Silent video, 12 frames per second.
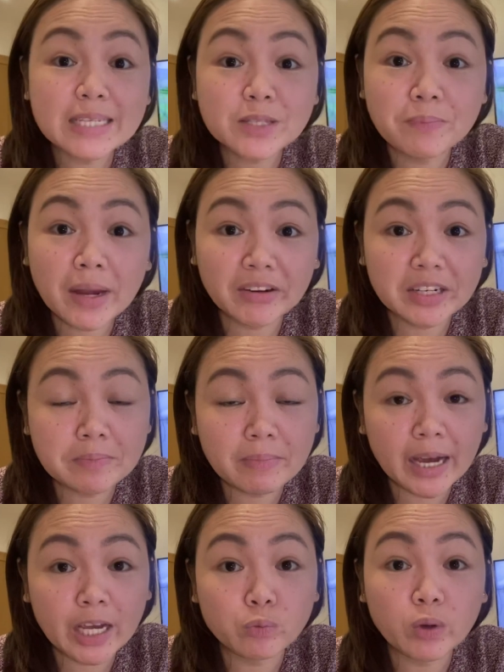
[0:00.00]
bear in
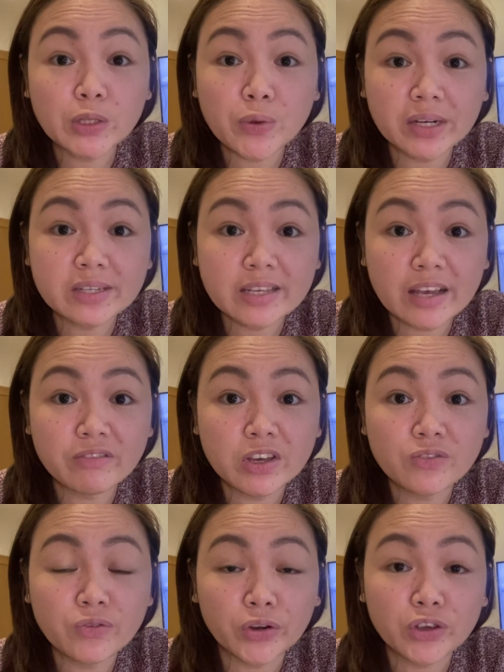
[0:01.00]
mind, while you are saving
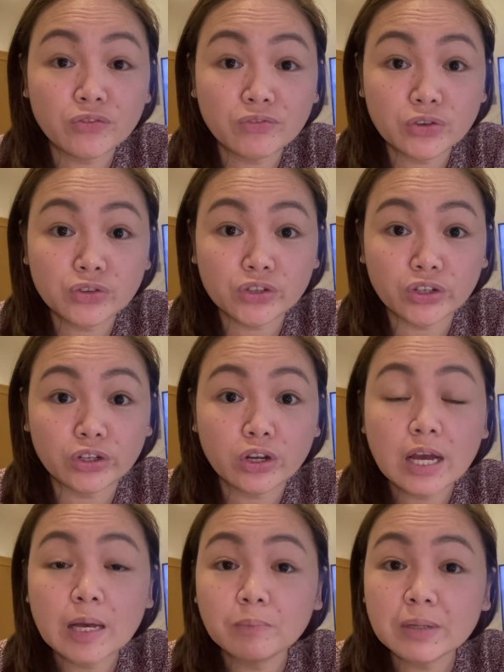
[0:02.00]
for your future,
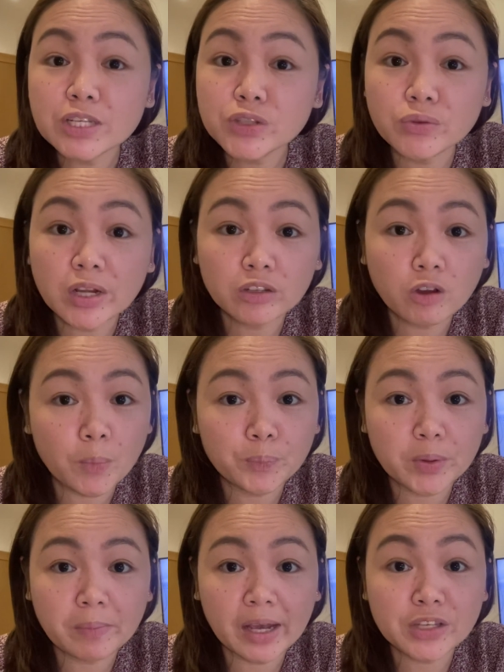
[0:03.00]
please do not
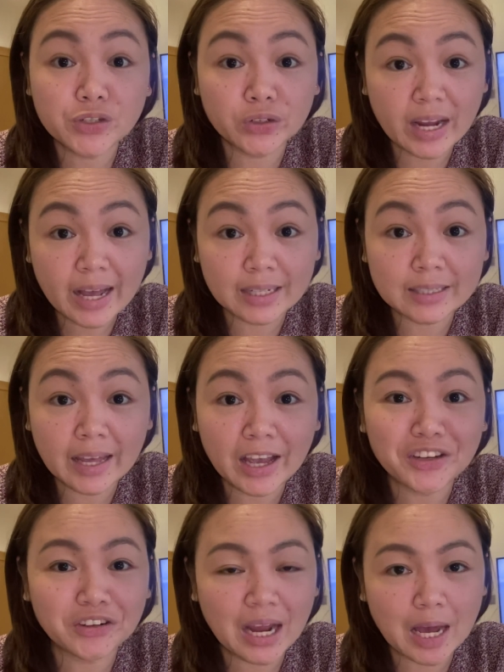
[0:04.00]
compromise your health and
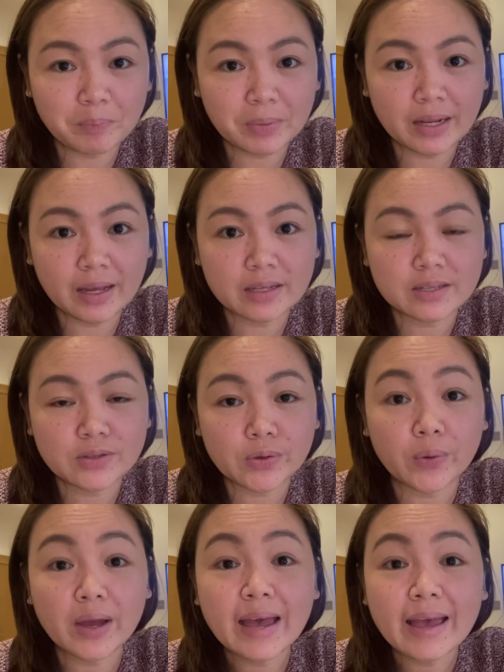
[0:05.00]
your happiness. So,
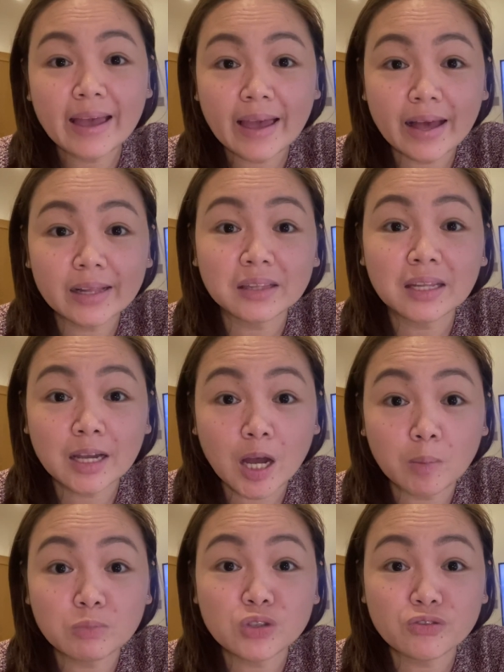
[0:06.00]
health
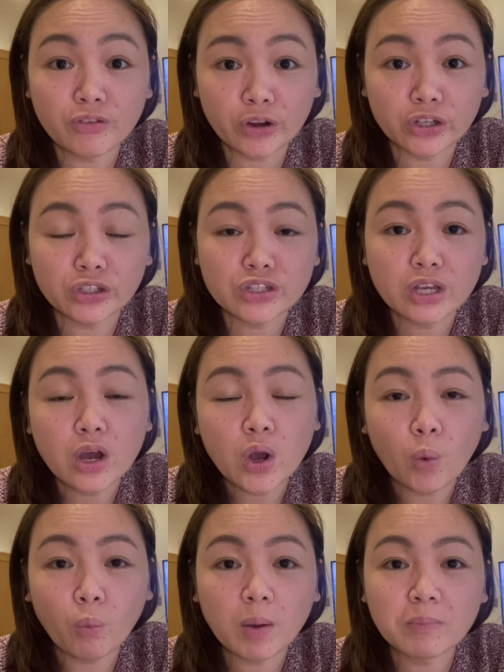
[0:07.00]
comes first.
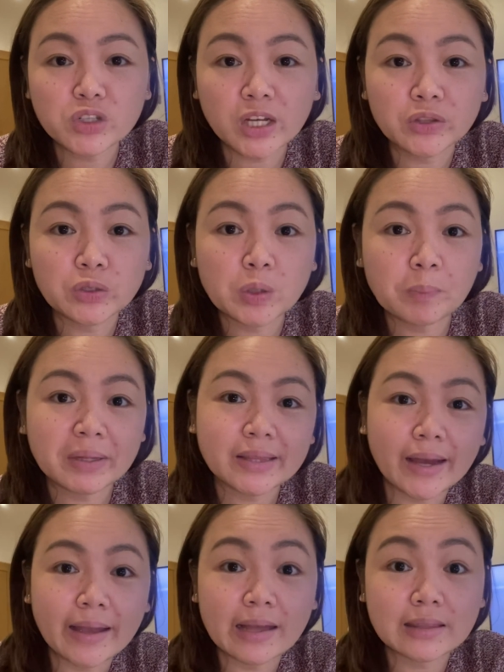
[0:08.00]
Huwag masyado yung
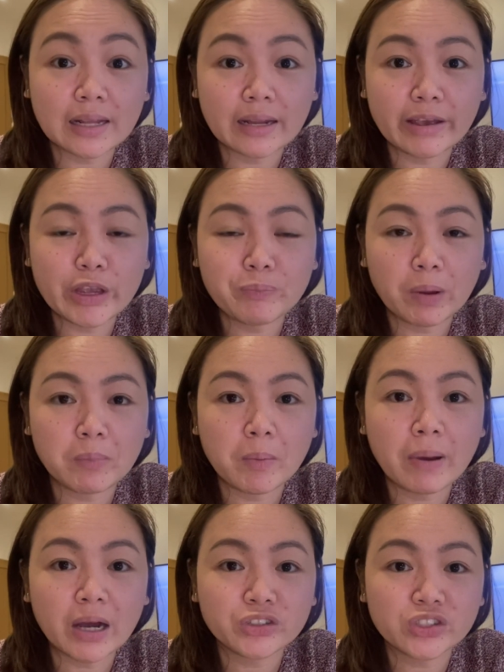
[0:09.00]
patayan talaga yung
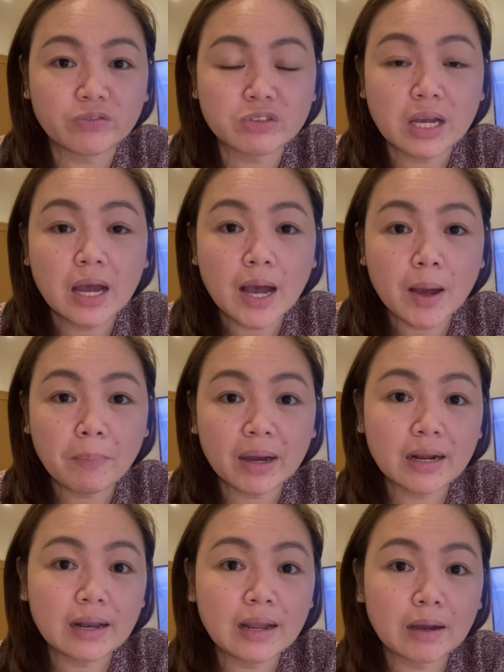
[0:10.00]
pagbabank shifts
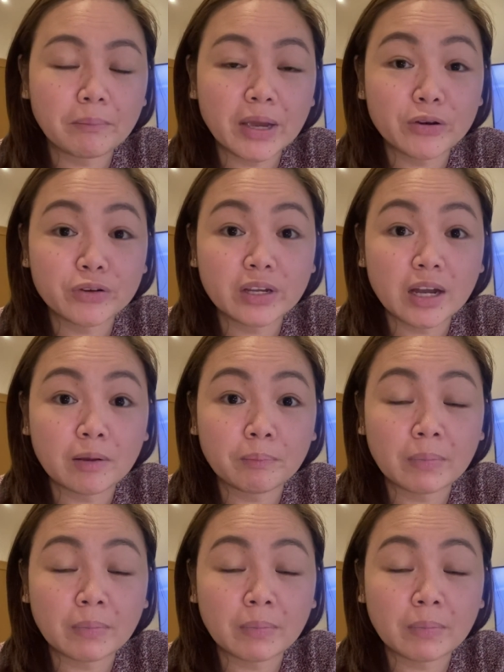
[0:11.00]
para lang meron kang